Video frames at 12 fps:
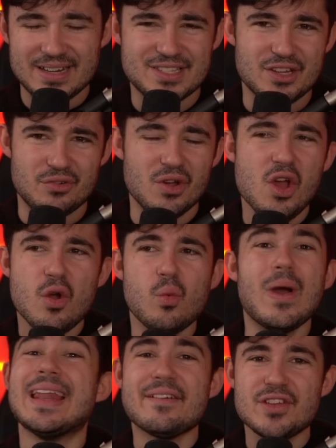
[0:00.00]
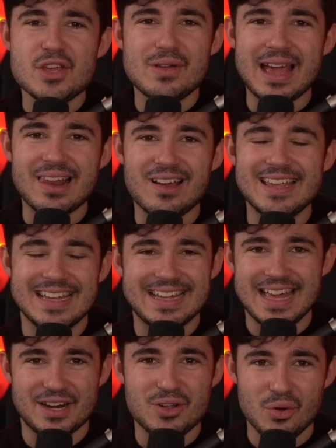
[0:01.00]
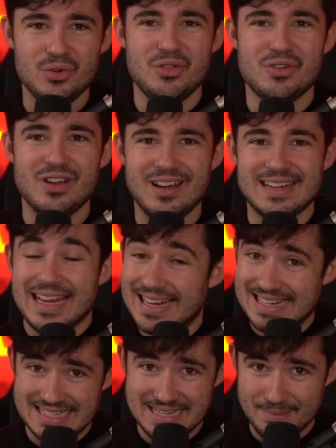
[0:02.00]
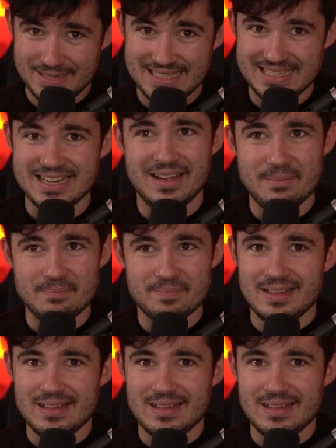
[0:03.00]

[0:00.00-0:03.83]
so whenever you get lucky and get a cool new card, it is limited time.